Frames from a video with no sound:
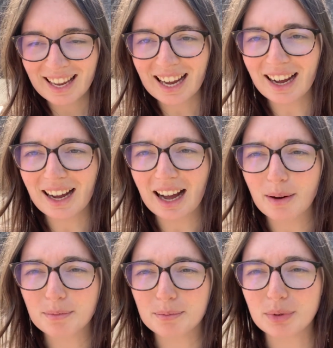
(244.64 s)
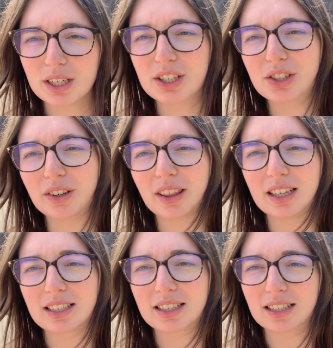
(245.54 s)
I'm pretty sure
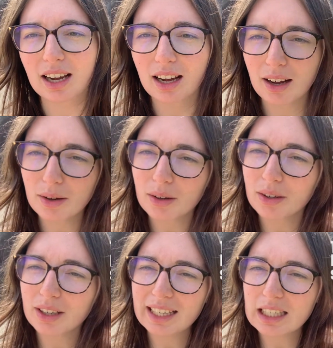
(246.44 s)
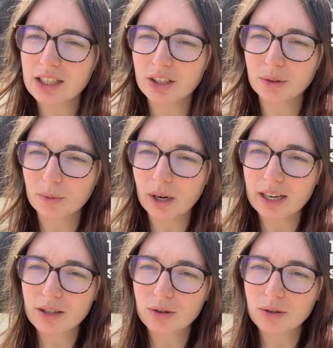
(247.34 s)
there's an easier way